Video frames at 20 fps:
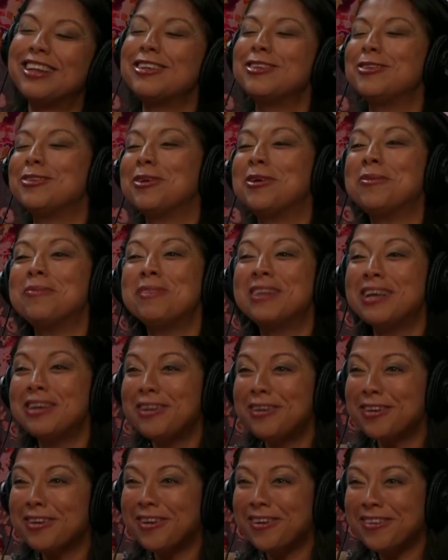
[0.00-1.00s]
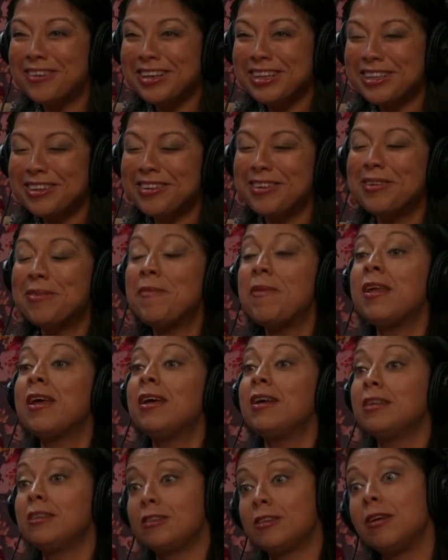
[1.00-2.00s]
storm that you're going through,
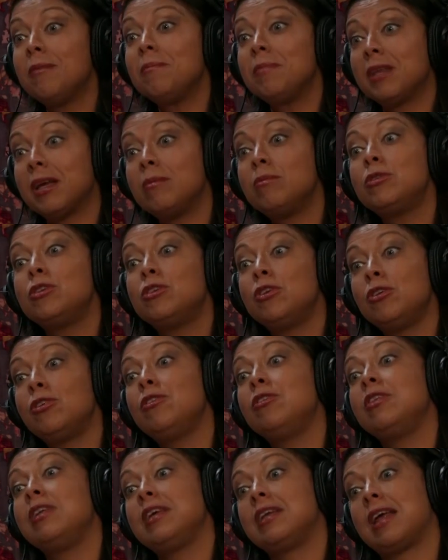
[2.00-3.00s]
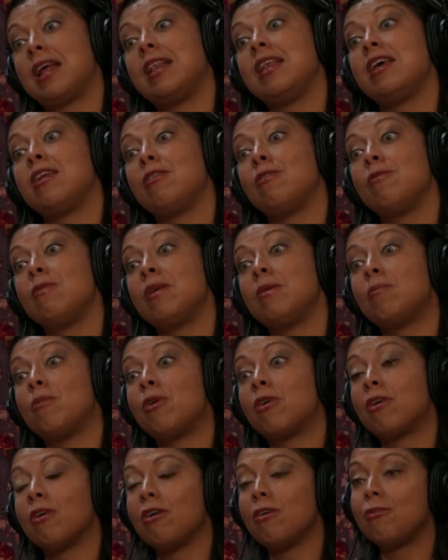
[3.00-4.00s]
sometimes you do need a little bit
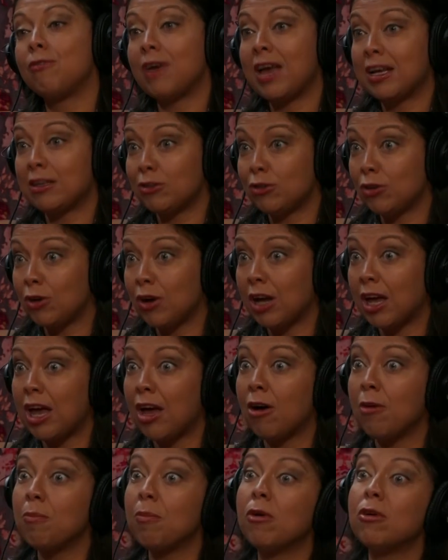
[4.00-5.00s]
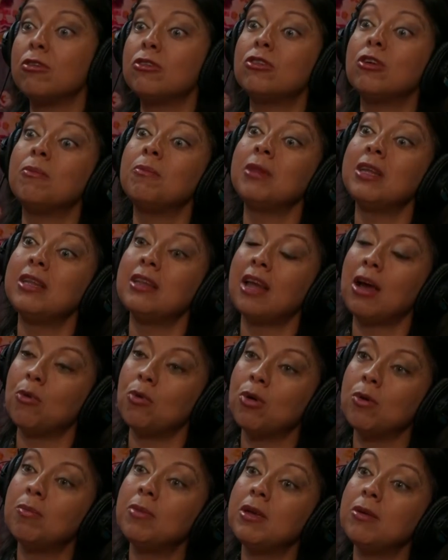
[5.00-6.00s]
more of extra help or something that
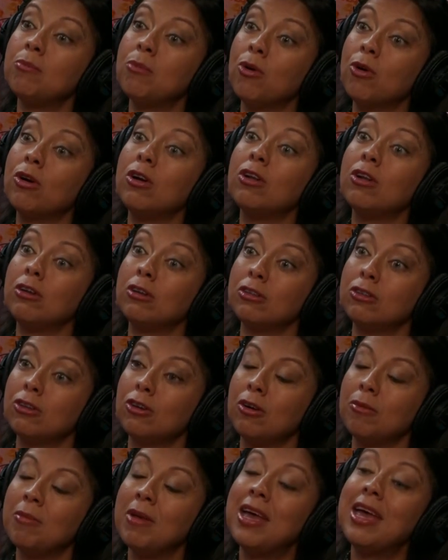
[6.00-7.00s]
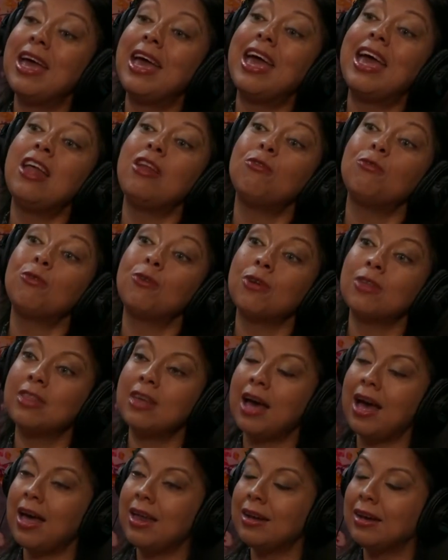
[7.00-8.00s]
will be more long term. And for
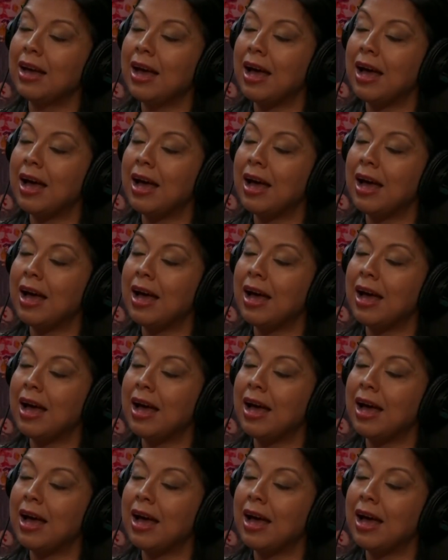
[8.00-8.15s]
that,